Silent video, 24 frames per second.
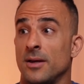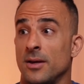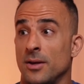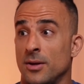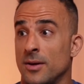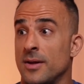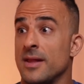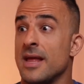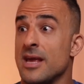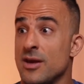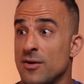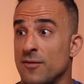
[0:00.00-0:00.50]
you
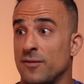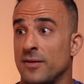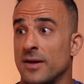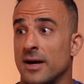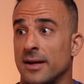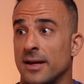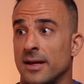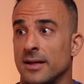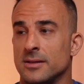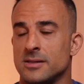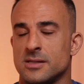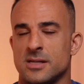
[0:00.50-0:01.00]
know, that you've
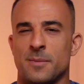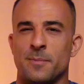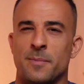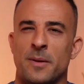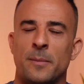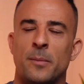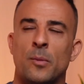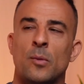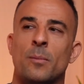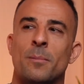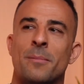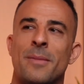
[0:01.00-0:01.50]
done it. Some
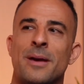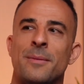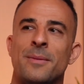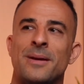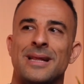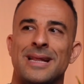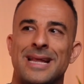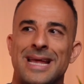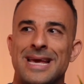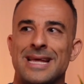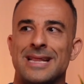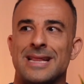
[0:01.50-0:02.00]
people maybe
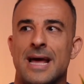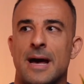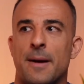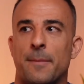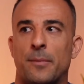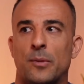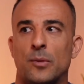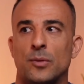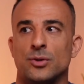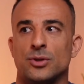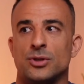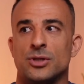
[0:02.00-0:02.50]
need
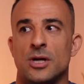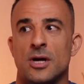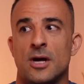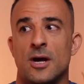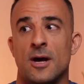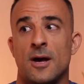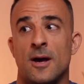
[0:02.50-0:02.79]
that push.